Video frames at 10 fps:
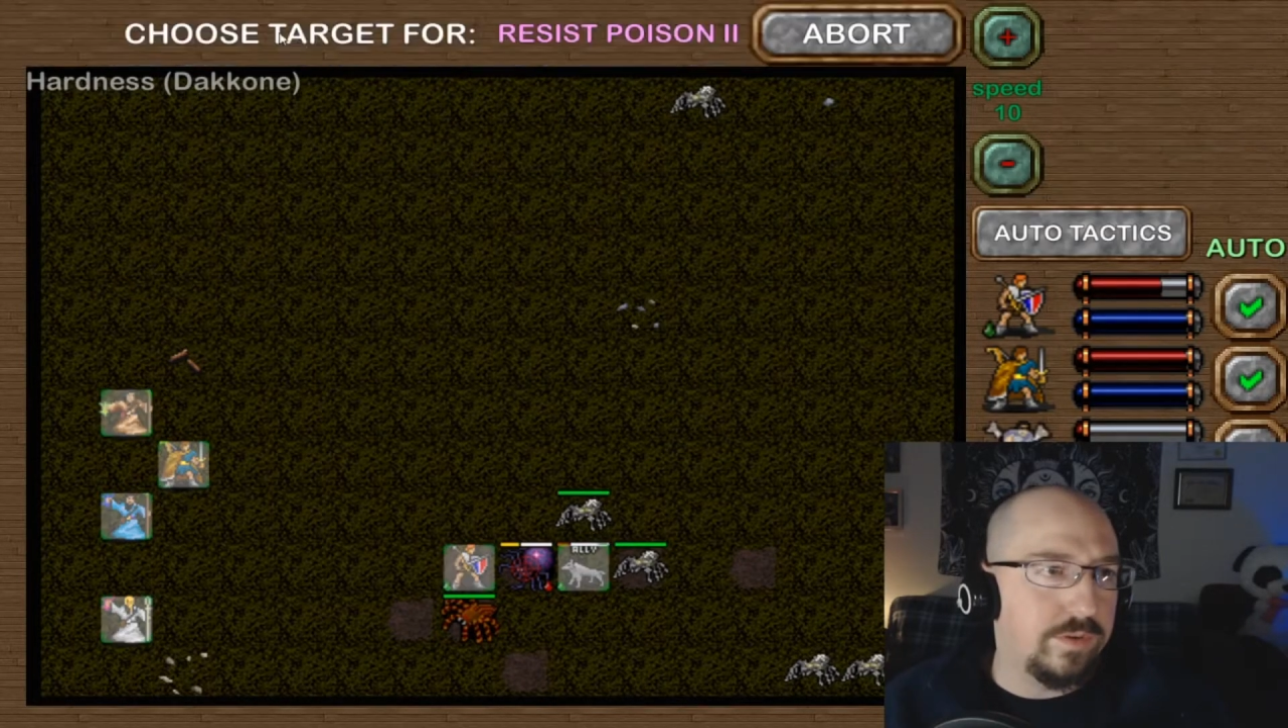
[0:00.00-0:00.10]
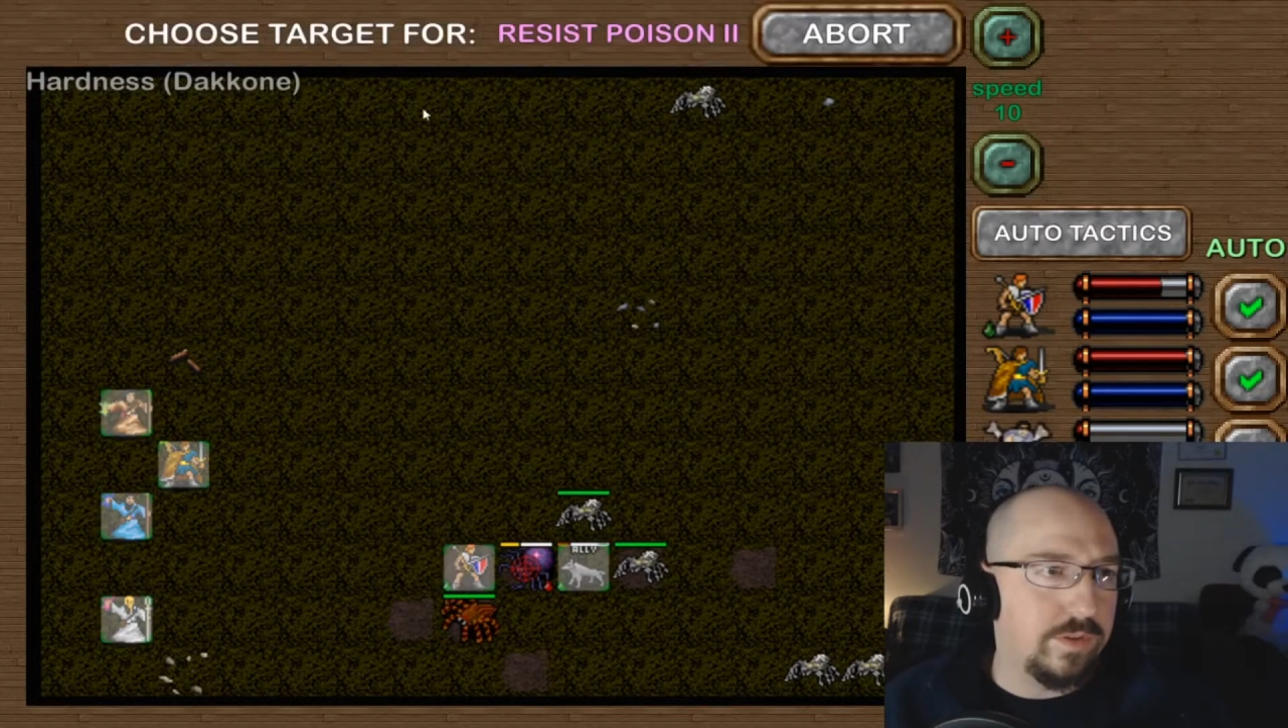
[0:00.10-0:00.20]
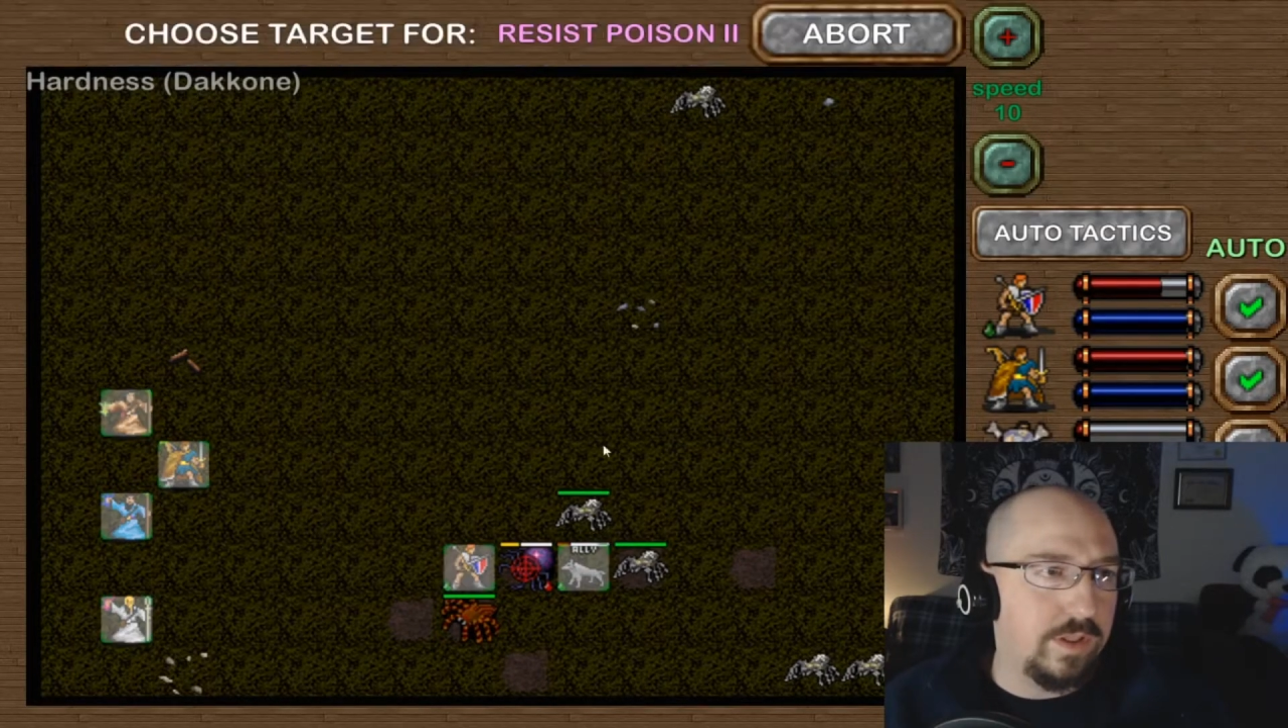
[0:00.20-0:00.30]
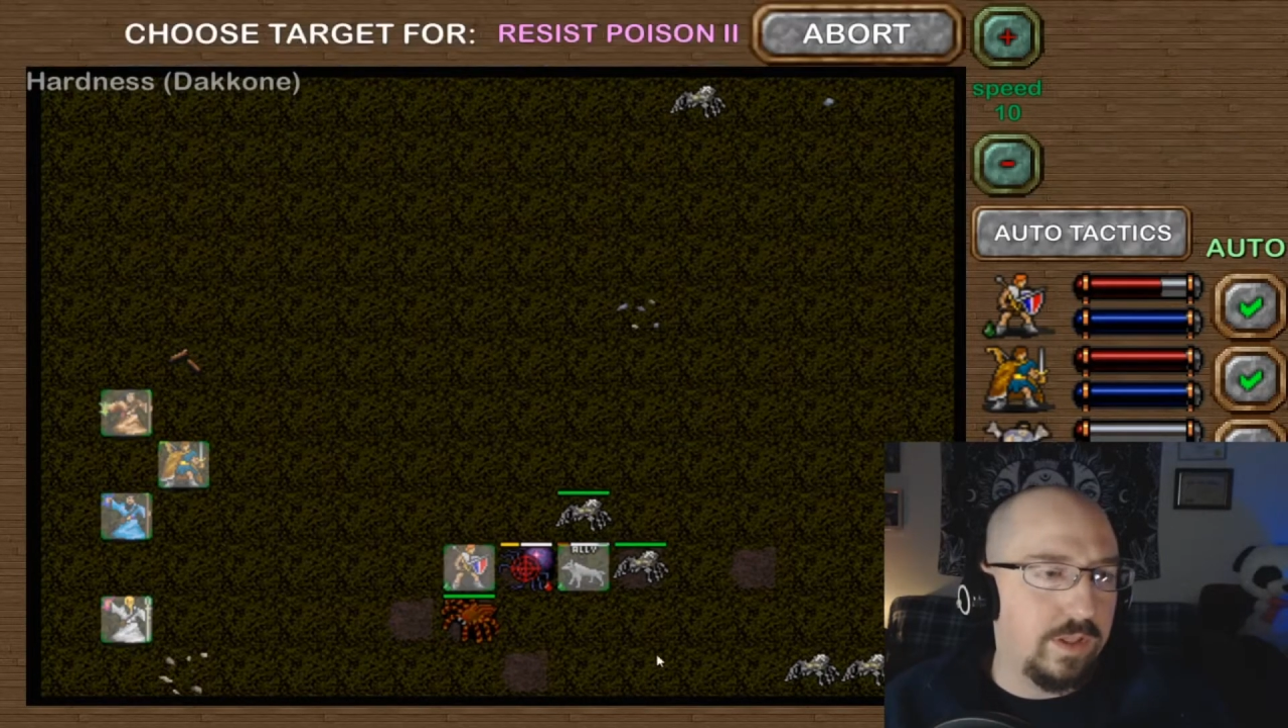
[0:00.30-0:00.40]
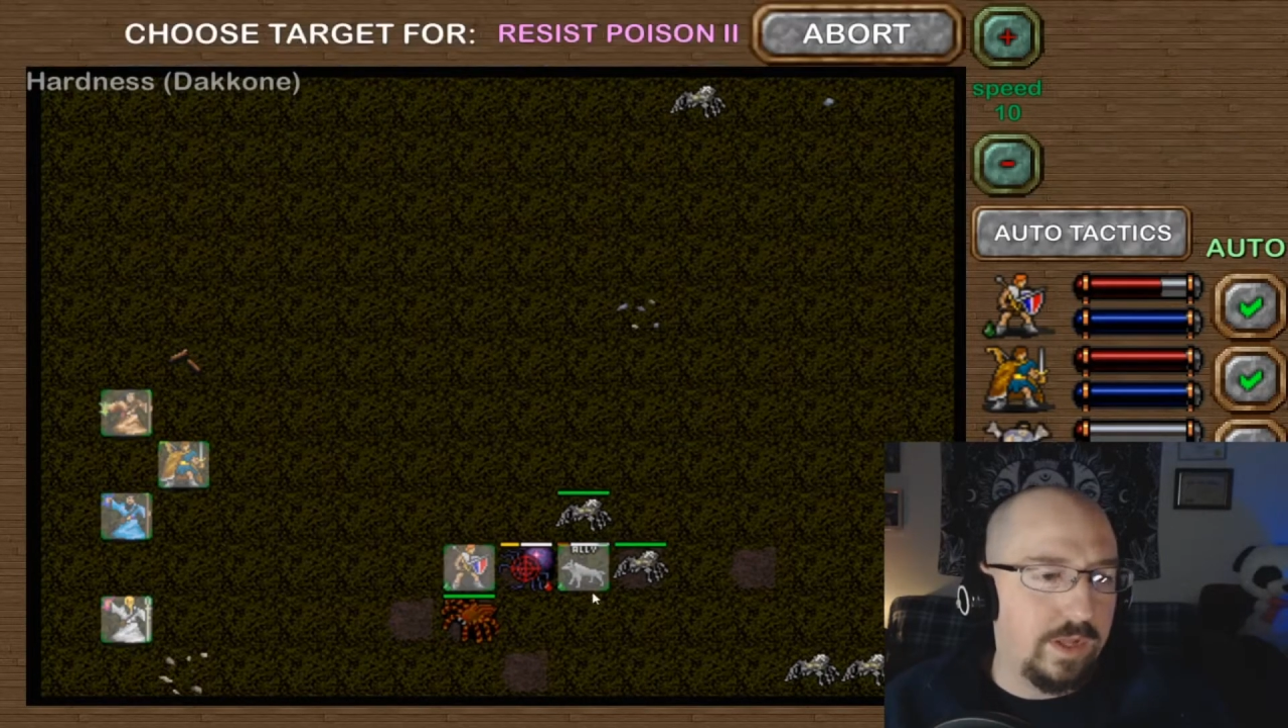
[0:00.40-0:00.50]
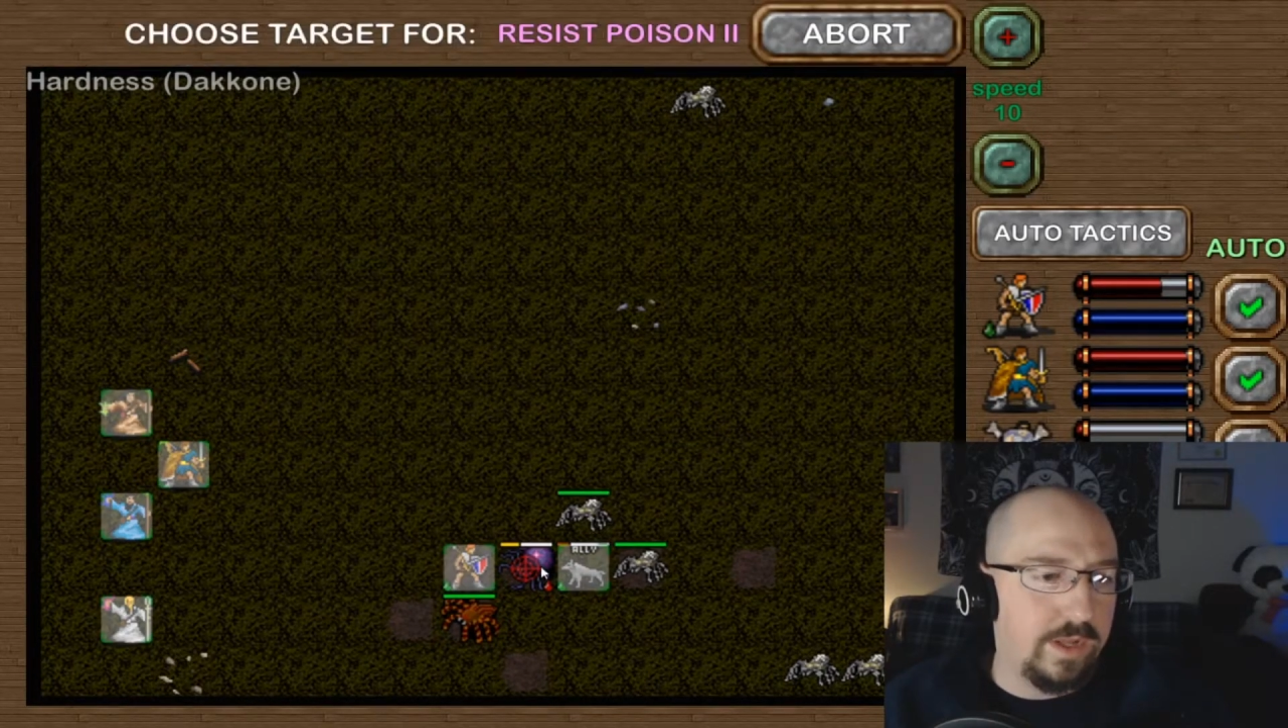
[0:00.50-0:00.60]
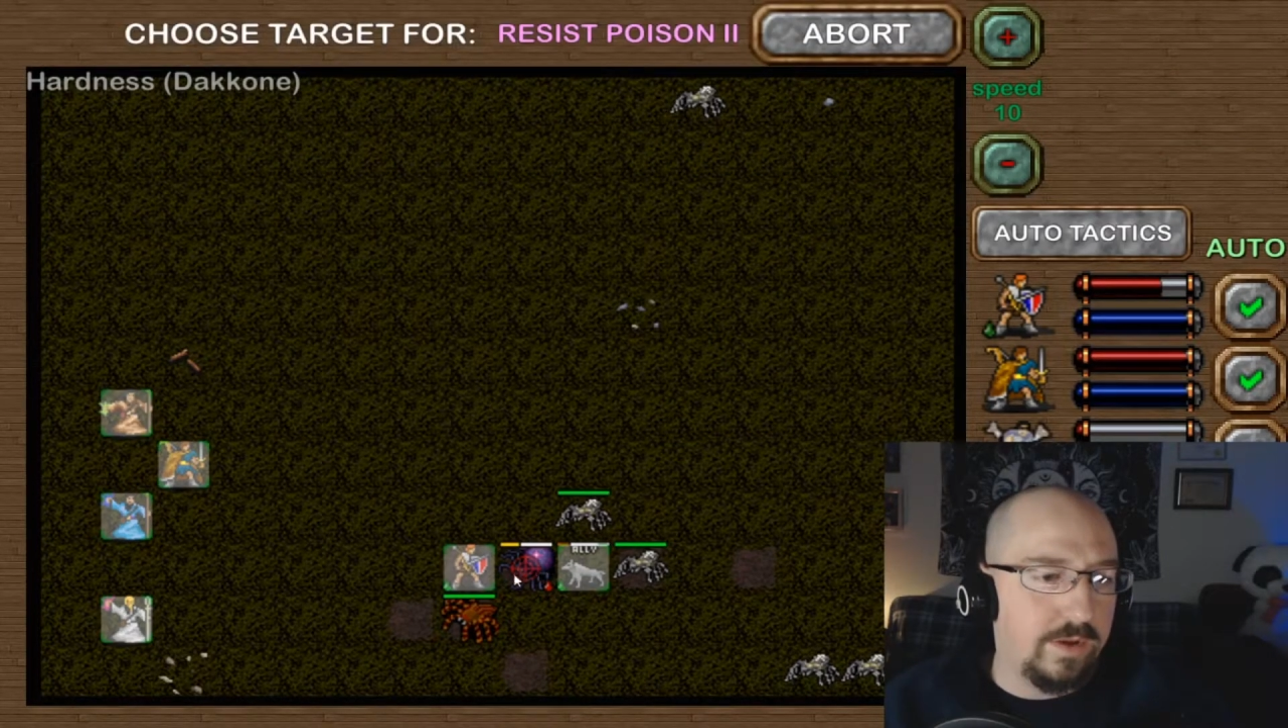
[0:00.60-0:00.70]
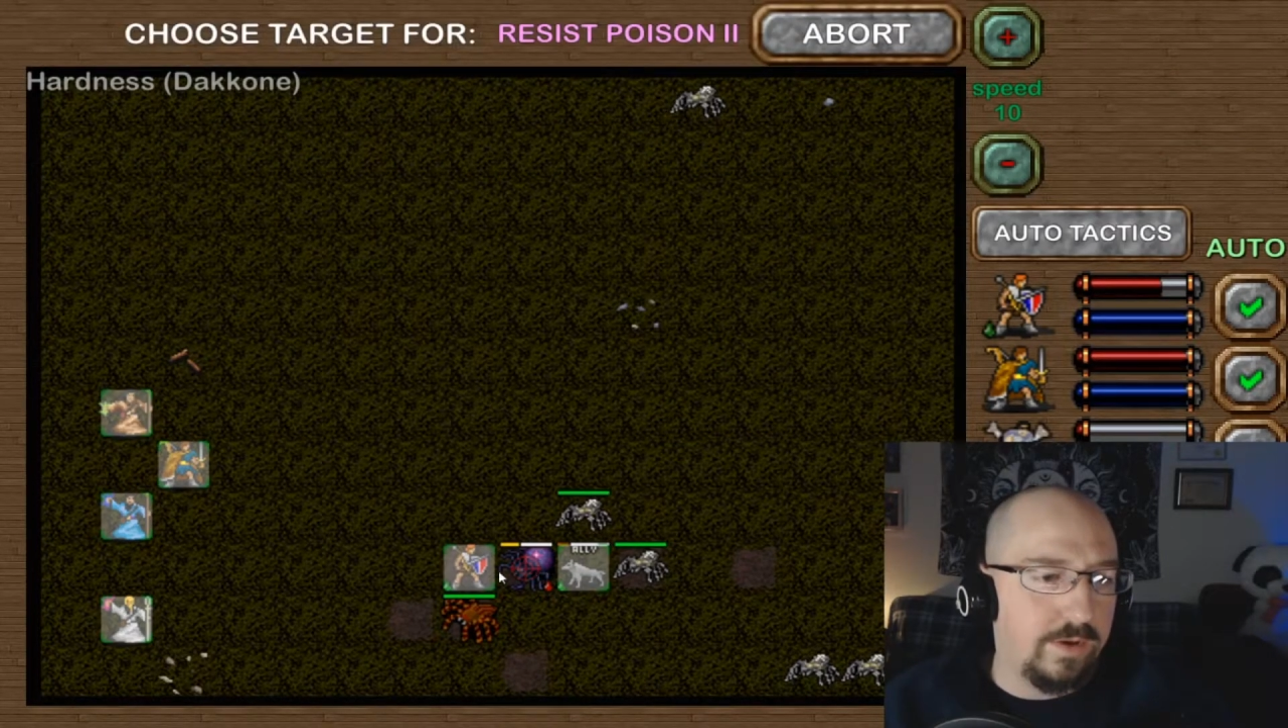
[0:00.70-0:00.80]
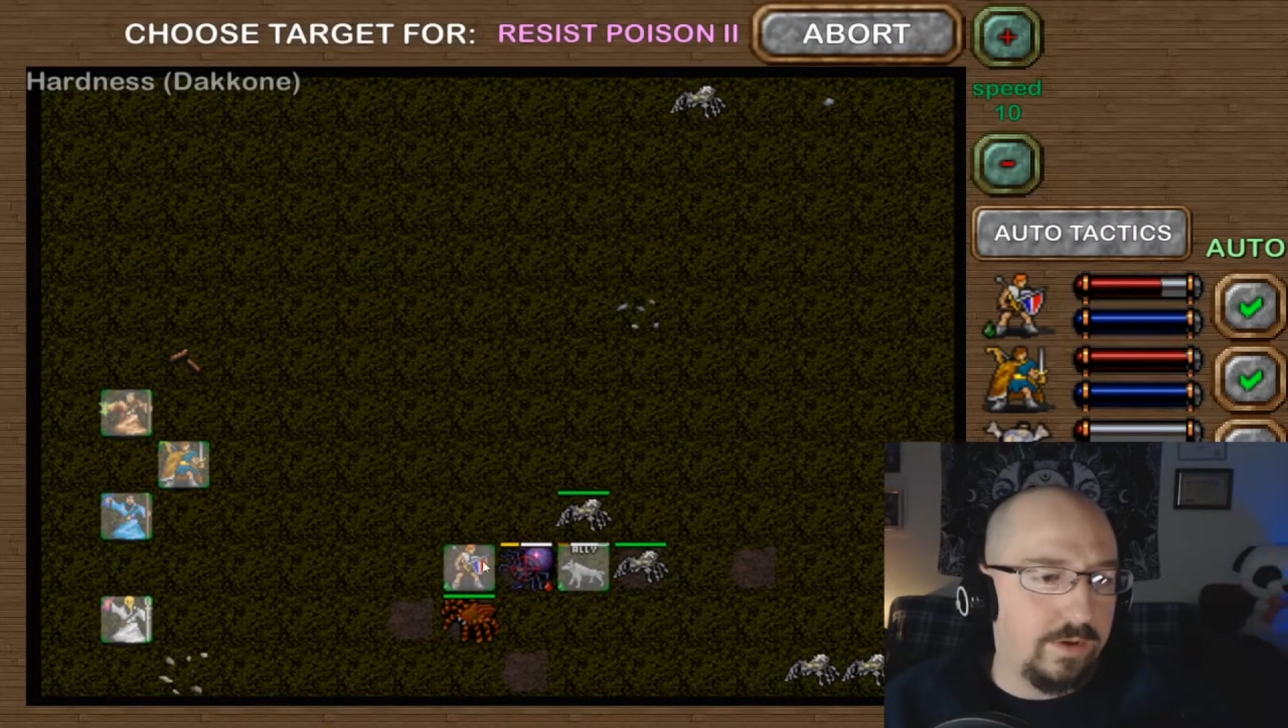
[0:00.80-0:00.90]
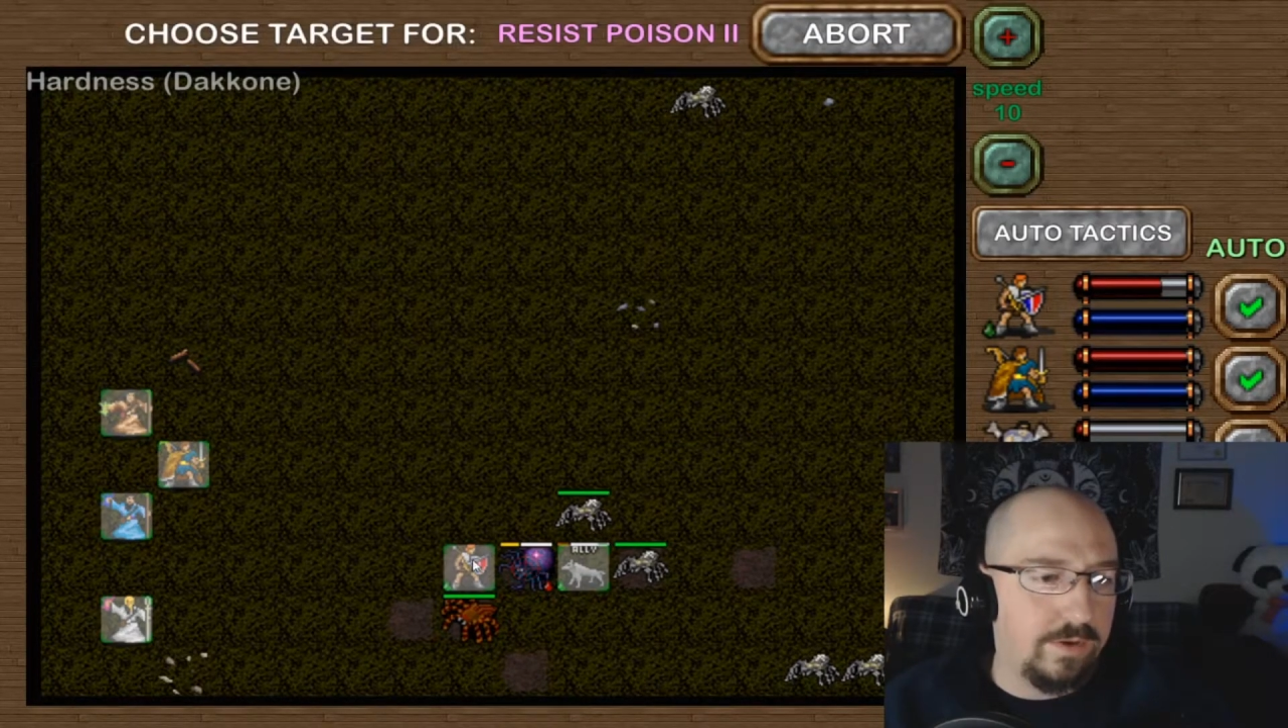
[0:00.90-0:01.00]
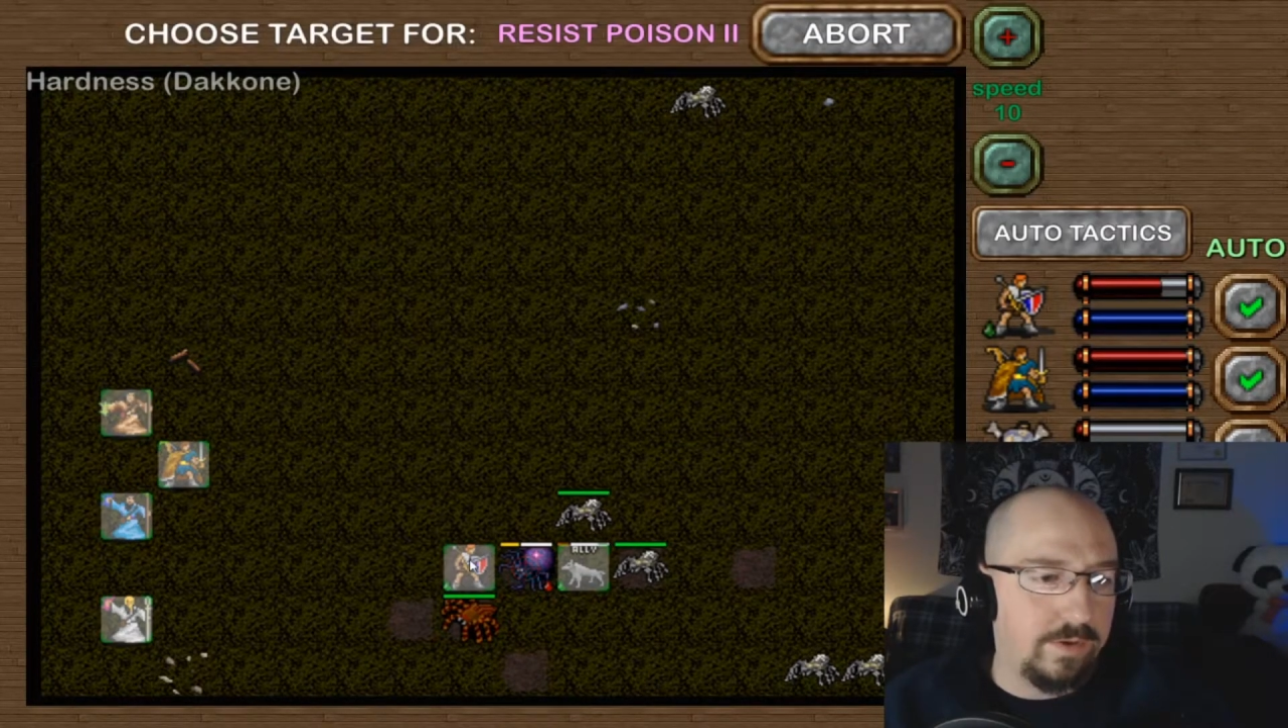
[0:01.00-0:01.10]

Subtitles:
like all